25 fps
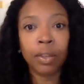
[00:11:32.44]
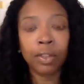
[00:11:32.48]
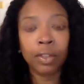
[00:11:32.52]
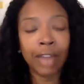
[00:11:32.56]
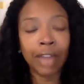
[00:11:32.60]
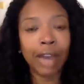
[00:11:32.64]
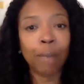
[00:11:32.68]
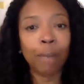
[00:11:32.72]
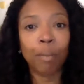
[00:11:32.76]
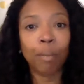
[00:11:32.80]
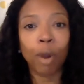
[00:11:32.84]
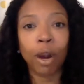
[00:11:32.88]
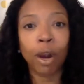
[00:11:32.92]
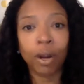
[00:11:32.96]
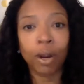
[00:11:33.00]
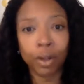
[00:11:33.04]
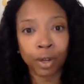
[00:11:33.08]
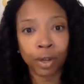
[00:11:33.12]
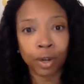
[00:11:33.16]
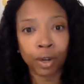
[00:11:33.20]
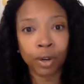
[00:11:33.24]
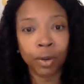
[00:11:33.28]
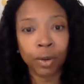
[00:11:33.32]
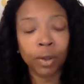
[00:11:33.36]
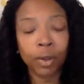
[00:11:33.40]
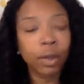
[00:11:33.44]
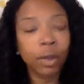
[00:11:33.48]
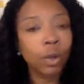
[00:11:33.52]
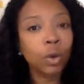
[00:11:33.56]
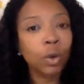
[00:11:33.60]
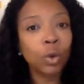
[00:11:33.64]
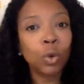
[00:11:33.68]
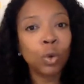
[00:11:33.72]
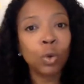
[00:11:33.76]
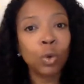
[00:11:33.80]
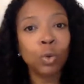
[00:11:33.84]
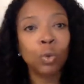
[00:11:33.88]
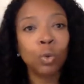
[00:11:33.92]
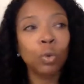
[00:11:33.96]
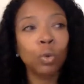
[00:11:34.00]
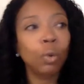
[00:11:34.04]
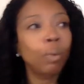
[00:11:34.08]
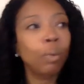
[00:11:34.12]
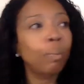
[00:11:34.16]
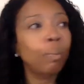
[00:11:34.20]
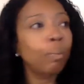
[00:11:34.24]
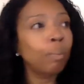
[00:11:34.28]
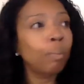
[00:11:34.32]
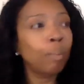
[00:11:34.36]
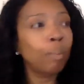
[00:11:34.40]
that partner who
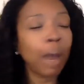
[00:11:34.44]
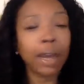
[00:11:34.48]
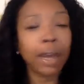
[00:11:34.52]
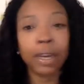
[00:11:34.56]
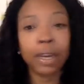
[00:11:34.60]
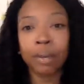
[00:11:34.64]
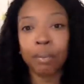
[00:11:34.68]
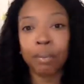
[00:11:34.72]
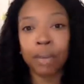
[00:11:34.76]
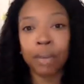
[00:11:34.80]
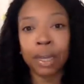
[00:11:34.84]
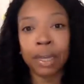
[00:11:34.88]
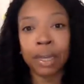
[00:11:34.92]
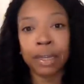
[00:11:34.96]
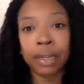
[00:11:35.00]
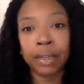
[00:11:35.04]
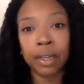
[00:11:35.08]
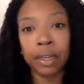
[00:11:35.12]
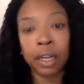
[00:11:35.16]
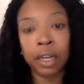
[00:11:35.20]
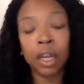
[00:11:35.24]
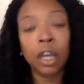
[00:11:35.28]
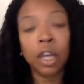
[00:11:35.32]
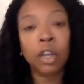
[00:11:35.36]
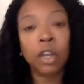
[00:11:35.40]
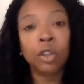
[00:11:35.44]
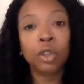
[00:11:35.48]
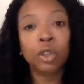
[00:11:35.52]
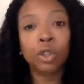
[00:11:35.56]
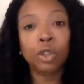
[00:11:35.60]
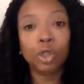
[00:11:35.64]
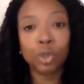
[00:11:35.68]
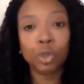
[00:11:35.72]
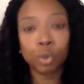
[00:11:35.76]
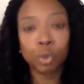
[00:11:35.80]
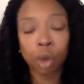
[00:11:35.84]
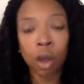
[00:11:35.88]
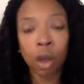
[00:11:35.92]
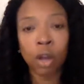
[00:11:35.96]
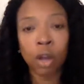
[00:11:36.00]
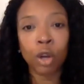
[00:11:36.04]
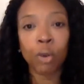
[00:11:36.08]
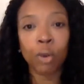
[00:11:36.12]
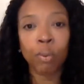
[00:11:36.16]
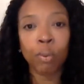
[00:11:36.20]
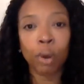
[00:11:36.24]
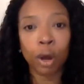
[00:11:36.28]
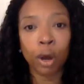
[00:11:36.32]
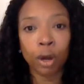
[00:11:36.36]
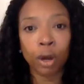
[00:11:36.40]
might have been the
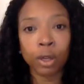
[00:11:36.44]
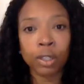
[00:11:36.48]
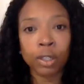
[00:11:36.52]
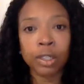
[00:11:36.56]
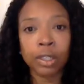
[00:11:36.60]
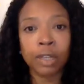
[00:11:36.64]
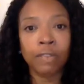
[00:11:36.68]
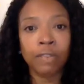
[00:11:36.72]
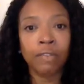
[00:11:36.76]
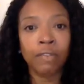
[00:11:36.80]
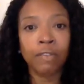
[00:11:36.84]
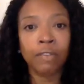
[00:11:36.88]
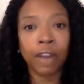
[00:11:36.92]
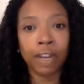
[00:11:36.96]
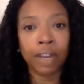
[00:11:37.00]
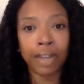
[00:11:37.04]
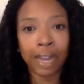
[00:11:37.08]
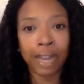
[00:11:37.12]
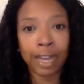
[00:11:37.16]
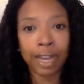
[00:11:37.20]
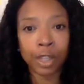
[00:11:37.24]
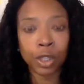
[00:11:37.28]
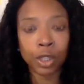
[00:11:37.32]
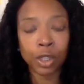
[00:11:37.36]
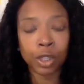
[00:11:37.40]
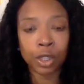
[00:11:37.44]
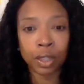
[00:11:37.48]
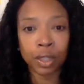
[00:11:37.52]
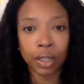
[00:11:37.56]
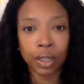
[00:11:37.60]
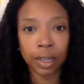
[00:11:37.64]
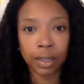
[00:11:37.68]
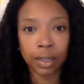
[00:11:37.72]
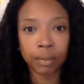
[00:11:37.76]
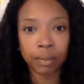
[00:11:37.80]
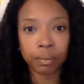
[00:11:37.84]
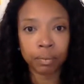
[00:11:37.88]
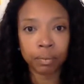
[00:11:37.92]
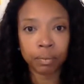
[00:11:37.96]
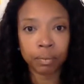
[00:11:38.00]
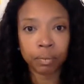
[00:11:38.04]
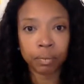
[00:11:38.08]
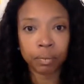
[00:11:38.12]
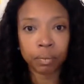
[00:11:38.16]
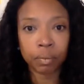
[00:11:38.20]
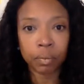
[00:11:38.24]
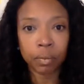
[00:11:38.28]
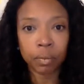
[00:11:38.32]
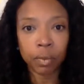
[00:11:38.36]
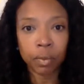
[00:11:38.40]
stronger person financially.
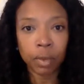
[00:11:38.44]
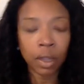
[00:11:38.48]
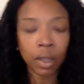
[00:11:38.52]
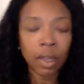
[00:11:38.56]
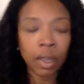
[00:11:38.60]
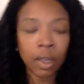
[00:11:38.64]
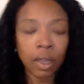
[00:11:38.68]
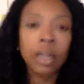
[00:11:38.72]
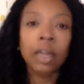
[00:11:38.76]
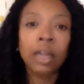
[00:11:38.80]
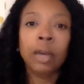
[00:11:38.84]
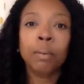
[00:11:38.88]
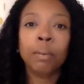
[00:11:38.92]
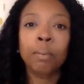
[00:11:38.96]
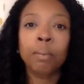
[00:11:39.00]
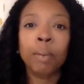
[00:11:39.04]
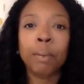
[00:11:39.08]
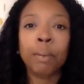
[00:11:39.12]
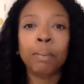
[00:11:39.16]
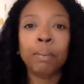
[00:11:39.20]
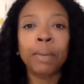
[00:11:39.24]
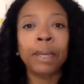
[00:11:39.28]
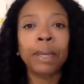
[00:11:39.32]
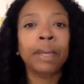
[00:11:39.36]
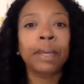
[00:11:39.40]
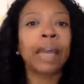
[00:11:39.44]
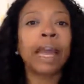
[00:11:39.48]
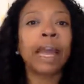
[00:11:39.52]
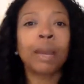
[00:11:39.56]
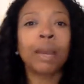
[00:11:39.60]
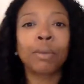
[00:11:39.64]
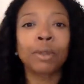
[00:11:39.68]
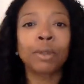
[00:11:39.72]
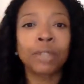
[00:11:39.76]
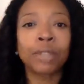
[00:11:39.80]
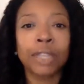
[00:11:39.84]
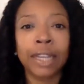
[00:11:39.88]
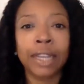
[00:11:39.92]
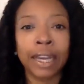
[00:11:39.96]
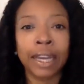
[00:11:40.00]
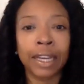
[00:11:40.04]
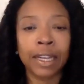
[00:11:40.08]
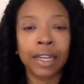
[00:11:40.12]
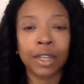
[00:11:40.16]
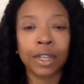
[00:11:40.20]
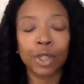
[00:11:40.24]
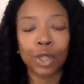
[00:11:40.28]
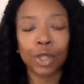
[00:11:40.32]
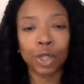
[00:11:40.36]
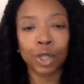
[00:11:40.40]
But being able to
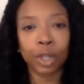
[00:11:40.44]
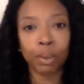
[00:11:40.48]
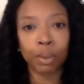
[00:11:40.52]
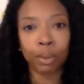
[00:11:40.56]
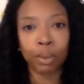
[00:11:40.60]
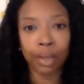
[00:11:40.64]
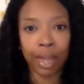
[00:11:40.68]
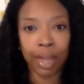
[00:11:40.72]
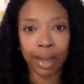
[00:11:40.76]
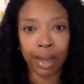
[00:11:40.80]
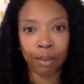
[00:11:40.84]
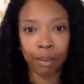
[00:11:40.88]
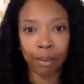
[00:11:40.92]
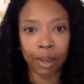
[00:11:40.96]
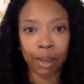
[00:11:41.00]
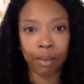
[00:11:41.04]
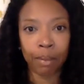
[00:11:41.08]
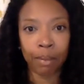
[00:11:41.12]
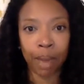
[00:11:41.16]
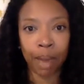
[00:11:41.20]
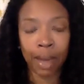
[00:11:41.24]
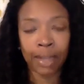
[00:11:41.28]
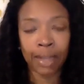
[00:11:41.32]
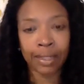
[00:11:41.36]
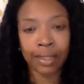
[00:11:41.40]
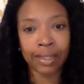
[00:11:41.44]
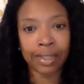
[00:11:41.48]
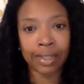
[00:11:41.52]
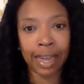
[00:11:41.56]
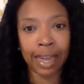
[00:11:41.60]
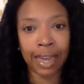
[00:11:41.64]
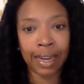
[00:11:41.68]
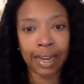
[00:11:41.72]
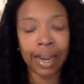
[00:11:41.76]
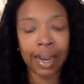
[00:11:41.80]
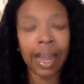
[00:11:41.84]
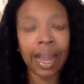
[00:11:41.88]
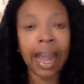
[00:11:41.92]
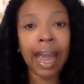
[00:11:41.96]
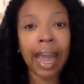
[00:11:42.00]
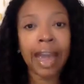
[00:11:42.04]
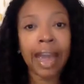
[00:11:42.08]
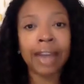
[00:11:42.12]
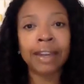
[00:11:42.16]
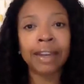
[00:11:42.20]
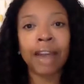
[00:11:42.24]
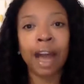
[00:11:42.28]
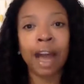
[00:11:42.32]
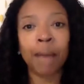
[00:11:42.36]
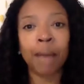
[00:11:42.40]
get into the plan B mindset
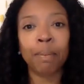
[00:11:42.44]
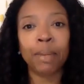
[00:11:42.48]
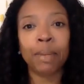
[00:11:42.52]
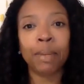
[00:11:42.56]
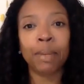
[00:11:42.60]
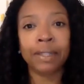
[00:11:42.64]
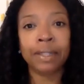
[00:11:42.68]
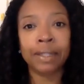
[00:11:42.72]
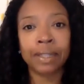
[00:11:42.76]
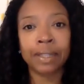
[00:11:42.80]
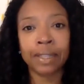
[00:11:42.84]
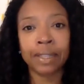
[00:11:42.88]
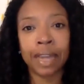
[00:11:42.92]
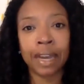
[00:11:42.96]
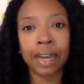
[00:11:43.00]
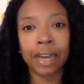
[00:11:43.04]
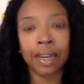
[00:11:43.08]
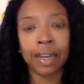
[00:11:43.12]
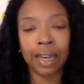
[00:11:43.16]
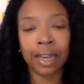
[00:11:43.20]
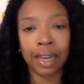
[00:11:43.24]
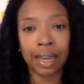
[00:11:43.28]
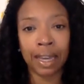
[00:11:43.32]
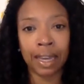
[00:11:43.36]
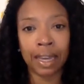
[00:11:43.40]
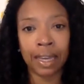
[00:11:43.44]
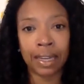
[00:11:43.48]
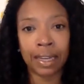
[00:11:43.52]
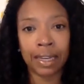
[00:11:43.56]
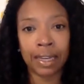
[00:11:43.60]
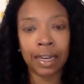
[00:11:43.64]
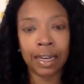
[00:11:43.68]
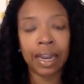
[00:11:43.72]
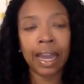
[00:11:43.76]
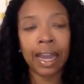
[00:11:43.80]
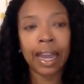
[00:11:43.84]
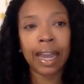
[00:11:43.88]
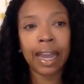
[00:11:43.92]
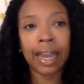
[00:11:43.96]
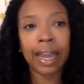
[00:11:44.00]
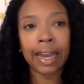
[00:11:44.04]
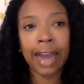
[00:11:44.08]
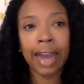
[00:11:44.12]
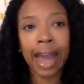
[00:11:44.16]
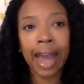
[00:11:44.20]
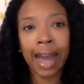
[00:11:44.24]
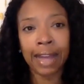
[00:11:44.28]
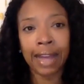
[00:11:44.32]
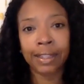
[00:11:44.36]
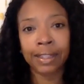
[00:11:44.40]
and not be stuck in, it
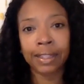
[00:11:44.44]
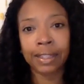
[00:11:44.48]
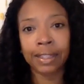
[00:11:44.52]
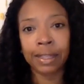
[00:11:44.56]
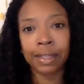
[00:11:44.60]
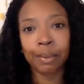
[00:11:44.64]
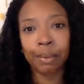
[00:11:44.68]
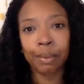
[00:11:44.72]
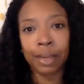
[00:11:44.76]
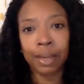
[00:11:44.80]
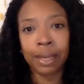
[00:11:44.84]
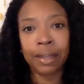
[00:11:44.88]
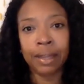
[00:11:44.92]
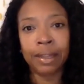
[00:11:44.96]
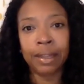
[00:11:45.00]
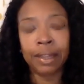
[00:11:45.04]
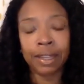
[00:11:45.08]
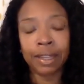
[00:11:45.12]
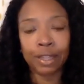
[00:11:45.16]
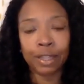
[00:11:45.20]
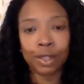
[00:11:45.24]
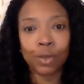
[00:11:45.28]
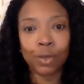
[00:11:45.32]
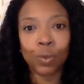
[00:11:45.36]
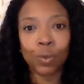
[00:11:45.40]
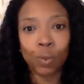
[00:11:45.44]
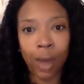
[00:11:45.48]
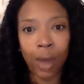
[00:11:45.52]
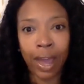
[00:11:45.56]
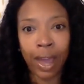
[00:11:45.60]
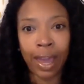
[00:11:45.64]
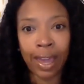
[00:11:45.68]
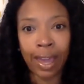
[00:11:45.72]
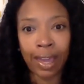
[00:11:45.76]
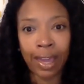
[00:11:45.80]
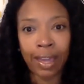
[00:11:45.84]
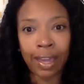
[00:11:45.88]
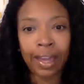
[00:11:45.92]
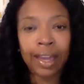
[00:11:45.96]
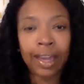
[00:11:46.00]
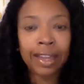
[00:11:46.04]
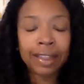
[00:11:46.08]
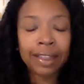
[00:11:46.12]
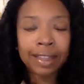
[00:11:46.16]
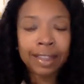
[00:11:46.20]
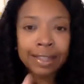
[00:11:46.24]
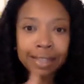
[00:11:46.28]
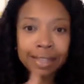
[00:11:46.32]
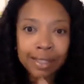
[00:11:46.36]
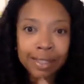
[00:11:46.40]
has to be this way,
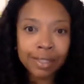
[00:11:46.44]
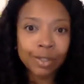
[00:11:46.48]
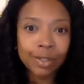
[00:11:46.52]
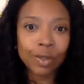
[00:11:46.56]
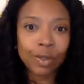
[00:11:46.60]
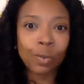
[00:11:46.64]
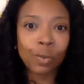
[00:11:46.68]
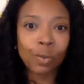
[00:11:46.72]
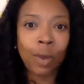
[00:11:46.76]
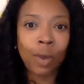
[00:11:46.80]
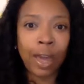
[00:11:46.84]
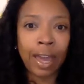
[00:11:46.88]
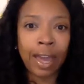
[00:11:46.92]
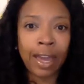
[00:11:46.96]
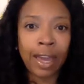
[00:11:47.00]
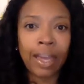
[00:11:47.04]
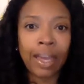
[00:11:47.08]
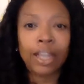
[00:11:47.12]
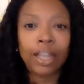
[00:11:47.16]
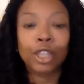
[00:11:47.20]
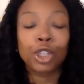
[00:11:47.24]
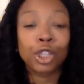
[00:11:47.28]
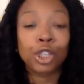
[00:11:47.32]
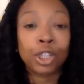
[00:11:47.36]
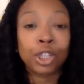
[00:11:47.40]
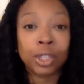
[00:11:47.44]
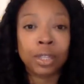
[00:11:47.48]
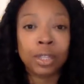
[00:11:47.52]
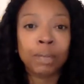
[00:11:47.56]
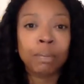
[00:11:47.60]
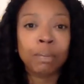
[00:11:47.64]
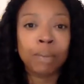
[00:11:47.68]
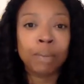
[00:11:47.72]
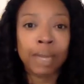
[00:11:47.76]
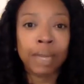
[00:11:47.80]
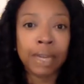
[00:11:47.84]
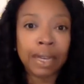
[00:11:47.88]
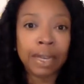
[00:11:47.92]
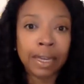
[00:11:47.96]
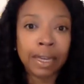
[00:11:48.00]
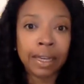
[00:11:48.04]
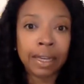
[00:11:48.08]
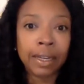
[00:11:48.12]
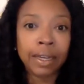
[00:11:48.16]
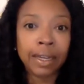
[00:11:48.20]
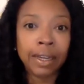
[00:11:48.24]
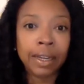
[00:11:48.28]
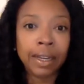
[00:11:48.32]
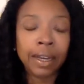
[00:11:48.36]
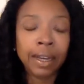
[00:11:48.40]
this is the way it should
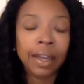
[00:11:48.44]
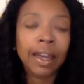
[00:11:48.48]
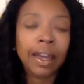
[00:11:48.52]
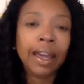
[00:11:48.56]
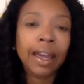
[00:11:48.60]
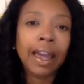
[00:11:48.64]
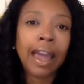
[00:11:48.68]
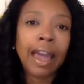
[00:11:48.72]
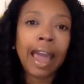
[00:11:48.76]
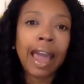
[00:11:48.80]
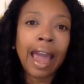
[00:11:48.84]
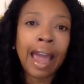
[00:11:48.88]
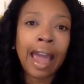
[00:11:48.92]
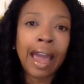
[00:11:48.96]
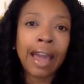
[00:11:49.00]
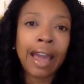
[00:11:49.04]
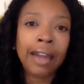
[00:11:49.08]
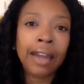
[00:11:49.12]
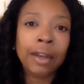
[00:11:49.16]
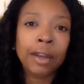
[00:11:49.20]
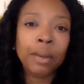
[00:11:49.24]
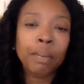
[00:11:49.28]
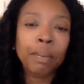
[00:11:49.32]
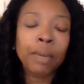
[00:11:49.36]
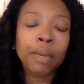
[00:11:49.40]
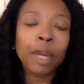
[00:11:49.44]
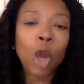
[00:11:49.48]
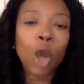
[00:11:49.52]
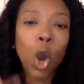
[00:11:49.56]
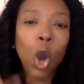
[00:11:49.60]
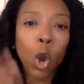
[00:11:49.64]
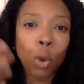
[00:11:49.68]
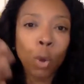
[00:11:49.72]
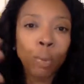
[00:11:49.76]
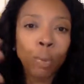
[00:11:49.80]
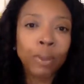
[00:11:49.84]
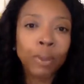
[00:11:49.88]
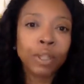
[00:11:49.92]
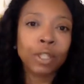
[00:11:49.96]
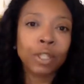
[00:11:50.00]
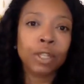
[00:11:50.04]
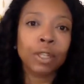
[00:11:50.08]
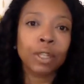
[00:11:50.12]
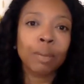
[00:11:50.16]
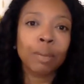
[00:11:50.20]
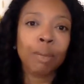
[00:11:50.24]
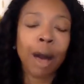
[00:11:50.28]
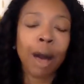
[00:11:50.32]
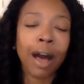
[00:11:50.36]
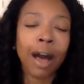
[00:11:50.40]
be, and be open to
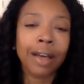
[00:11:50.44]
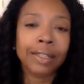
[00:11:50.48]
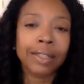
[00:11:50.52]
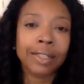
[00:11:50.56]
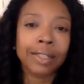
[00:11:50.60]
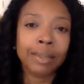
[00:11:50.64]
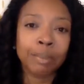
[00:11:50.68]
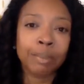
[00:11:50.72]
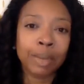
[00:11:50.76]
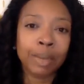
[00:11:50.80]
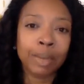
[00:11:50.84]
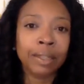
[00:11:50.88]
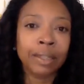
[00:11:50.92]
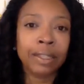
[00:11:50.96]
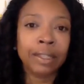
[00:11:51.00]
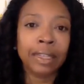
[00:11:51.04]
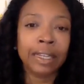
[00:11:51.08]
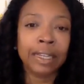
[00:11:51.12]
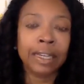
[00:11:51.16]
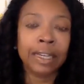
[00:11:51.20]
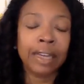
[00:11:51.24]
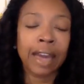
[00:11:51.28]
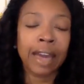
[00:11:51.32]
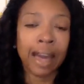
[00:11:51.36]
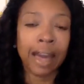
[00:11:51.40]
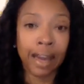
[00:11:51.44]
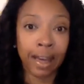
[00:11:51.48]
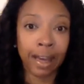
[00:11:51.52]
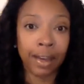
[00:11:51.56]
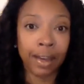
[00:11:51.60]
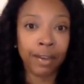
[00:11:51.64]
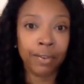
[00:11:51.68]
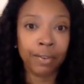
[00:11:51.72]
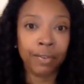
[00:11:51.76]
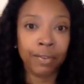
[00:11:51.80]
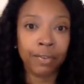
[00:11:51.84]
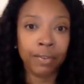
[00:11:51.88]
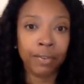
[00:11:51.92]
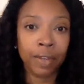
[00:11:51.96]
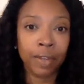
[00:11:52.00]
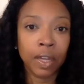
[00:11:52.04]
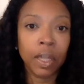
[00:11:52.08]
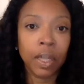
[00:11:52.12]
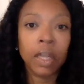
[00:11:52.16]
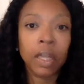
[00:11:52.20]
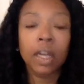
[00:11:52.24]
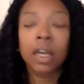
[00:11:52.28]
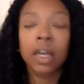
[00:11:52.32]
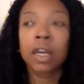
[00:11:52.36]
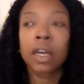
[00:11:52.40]
the possibility of,
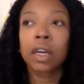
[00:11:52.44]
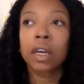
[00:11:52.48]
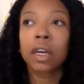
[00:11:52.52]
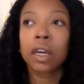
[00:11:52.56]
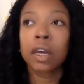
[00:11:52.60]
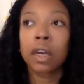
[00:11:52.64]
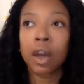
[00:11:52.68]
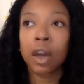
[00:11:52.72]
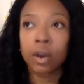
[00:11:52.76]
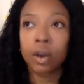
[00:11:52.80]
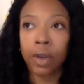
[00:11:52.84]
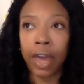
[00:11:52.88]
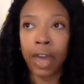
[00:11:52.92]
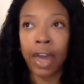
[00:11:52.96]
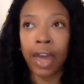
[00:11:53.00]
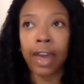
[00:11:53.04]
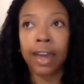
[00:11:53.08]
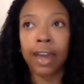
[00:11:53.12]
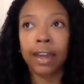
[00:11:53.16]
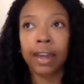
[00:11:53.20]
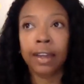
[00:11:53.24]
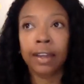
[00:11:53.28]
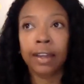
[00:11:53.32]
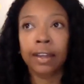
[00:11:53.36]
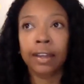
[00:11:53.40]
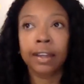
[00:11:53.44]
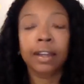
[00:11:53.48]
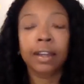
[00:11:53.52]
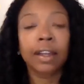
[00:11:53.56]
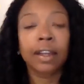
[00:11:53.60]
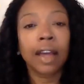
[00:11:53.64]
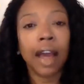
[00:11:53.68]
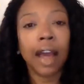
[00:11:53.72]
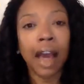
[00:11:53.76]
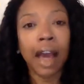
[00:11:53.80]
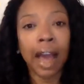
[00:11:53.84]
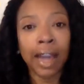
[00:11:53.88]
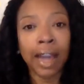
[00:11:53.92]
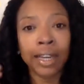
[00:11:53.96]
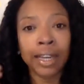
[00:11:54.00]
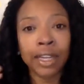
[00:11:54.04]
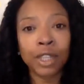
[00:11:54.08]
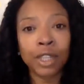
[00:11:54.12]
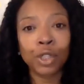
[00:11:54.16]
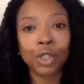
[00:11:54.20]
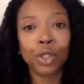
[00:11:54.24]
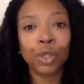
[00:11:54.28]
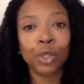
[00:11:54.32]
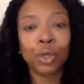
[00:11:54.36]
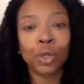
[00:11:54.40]
okay, I
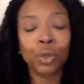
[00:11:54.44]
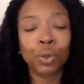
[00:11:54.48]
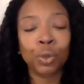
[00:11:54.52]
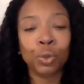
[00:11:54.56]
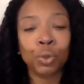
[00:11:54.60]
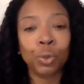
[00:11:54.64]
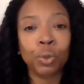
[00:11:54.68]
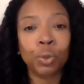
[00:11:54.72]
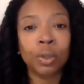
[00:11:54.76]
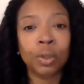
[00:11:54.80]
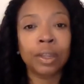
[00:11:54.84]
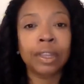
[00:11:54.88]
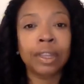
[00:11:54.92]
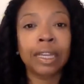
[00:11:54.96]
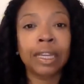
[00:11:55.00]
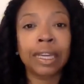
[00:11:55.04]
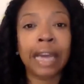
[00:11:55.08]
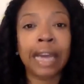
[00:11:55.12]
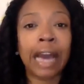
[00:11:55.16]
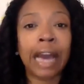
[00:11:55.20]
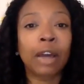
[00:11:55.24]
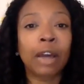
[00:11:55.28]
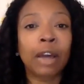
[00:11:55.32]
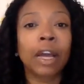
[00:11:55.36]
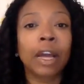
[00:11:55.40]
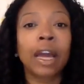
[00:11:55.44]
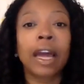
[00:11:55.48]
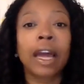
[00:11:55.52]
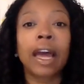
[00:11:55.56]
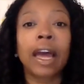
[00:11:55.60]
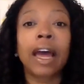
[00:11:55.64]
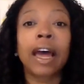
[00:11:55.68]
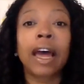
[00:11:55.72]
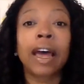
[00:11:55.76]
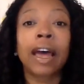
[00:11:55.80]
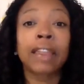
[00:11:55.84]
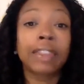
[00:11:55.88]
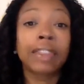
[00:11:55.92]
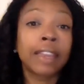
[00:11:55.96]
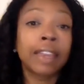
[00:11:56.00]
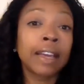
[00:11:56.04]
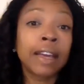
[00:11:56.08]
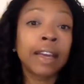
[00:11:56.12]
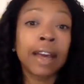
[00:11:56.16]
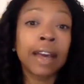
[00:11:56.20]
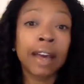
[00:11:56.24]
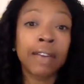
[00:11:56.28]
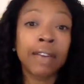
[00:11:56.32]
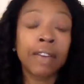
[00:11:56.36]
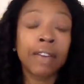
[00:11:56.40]
need to think
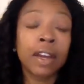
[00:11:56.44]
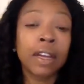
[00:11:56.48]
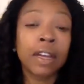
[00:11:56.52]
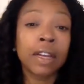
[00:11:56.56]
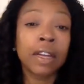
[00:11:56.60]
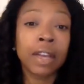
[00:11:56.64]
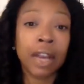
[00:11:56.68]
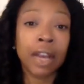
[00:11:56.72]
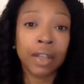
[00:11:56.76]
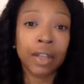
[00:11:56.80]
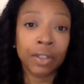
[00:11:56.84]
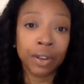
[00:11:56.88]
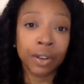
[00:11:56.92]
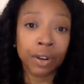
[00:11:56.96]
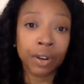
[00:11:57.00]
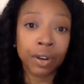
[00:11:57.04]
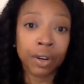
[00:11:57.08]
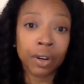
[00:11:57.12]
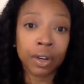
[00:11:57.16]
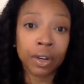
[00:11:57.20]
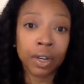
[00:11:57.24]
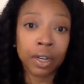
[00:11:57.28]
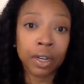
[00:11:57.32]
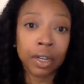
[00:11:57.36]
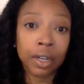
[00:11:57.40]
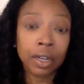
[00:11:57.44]
of another